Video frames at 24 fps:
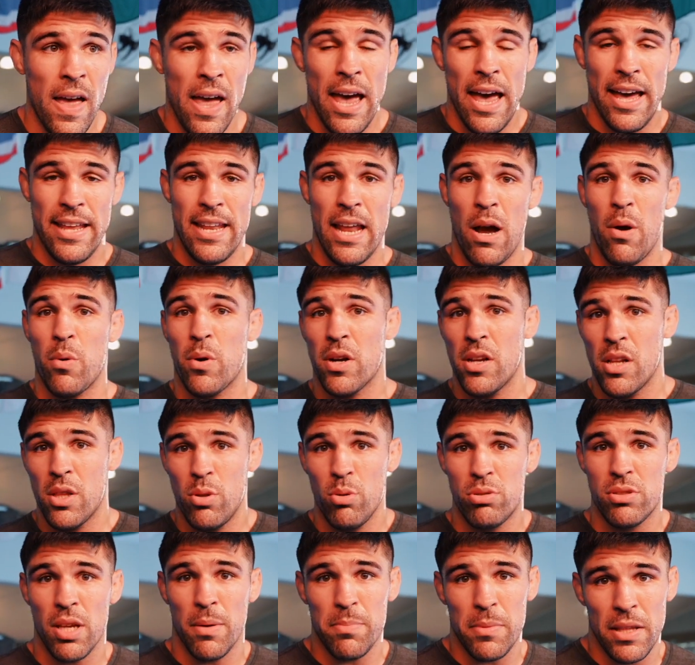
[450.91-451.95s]
And now we're gonna do
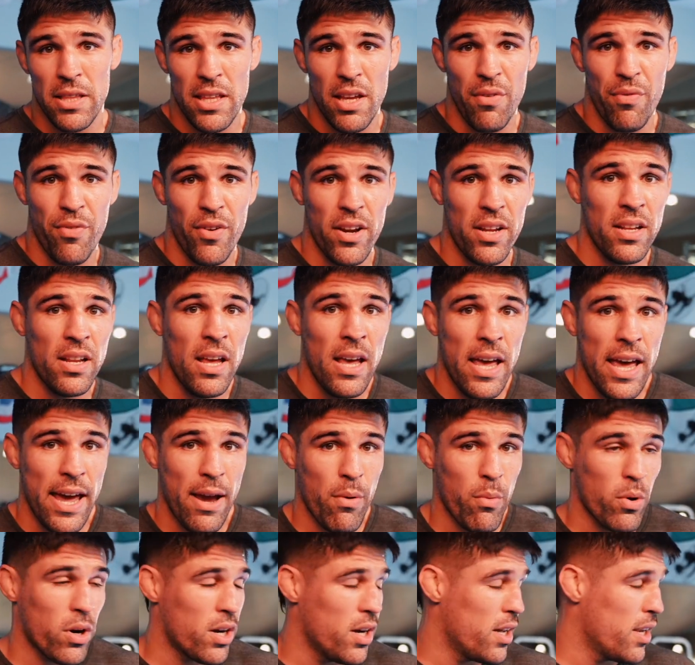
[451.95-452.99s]
something different,
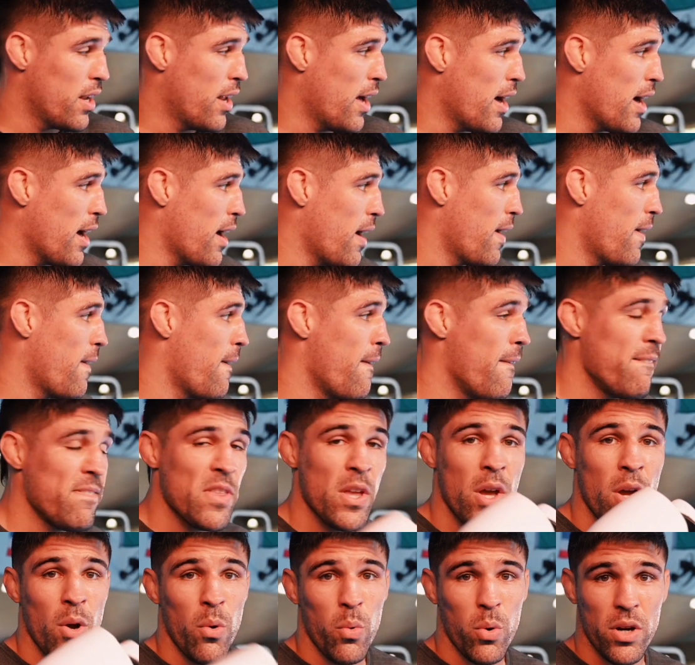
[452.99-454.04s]
and we're
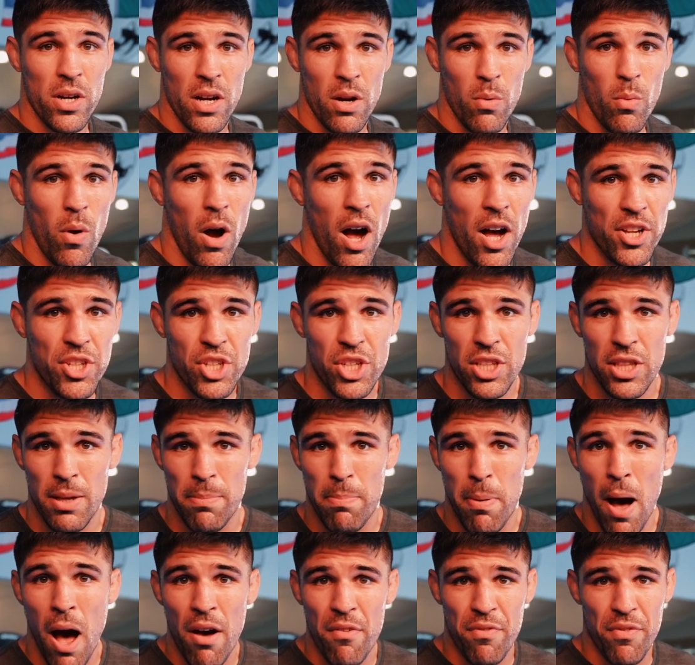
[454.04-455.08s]
gonna watch the
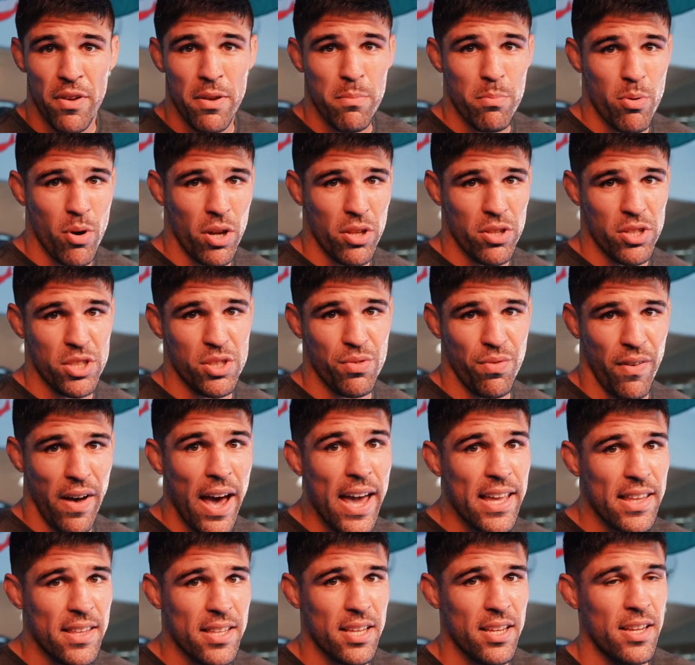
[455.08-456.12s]
Bonfim brothers
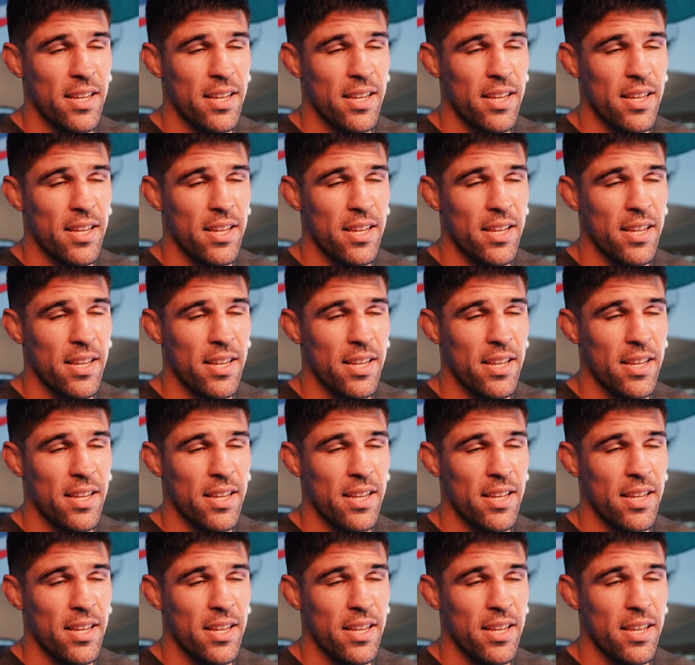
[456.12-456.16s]
fight